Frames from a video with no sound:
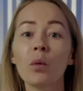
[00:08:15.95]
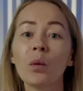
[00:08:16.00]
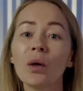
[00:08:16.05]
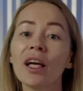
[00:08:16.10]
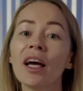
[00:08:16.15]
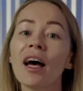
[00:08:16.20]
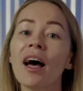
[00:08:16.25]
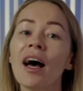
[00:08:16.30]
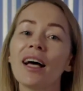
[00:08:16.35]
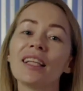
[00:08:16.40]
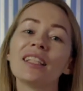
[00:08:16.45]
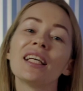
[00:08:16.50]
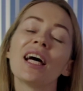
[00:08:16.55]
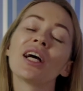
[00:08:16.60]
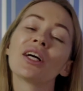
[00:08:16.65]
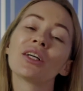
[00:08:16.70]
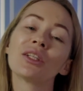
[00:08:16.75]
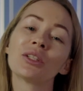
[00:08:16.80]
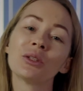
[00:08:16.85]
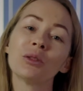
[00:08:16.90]
we had
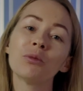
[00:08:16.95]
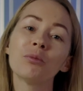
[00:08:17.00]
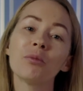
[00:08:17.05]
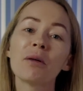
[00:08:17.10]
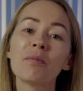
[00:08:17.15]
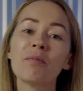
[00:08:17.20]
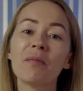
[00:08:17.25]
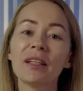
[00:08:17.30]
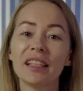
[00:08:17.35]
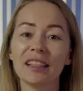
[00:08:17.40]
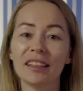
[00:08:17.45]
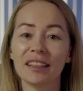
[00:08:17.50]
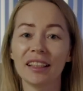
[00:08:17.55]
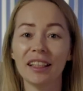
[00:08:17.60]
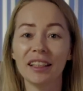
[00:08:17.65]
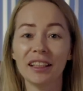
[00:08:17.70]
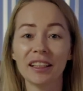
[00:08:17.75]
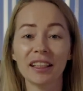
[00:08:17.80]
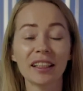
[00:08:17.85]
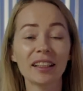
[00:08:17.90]
a group
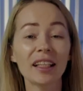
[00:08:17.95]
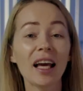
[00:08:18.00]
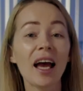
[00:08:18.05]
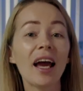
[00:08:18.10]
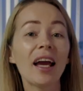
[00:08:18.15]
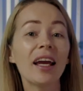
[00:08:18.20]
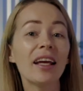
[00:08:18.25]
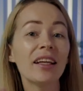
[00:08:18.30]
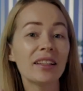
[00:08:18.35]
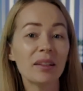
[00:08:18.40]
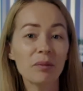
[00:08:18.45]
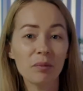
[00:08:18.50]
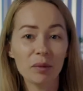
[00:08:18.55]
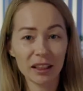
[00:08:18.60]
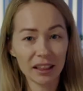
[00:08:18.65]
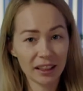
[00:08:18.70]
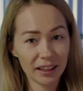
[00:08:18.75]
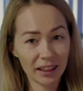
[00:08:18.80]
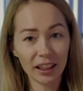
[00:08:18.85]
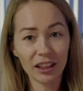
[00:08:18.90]
meditation in the
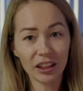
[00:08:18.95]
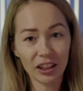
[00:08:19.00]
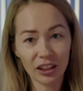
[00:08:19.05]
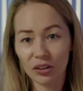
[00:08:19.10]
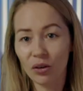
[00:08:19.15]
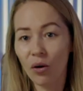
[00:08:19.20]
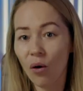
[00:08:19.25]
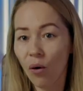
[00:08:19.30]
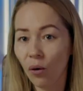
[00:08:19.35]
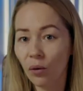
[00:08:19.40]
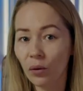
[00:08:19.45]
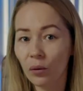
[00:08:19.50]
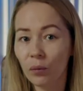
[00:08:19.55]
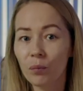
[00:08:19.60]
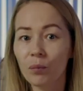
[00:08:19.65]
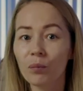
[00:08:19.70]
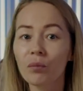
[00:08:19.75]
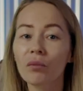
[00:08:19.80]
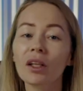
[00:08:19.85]
meditation hall.